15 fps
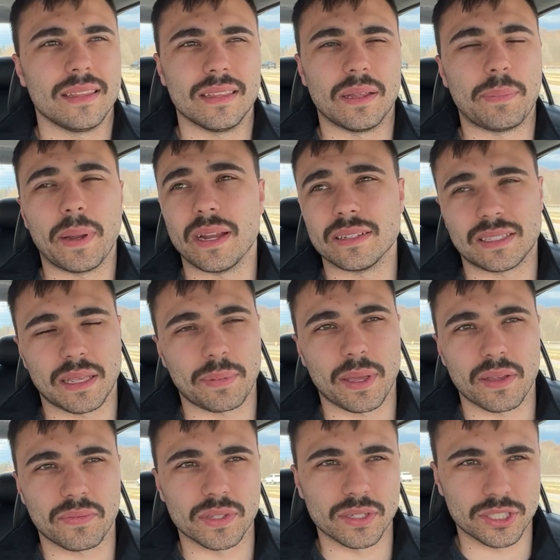Their parents ain't
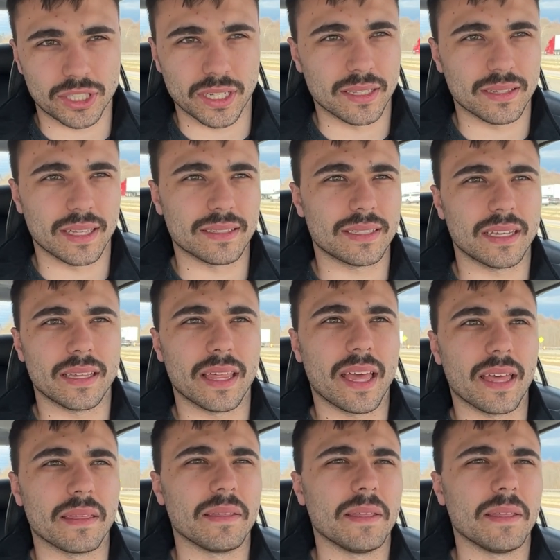paying for their shit, I'll tell you that.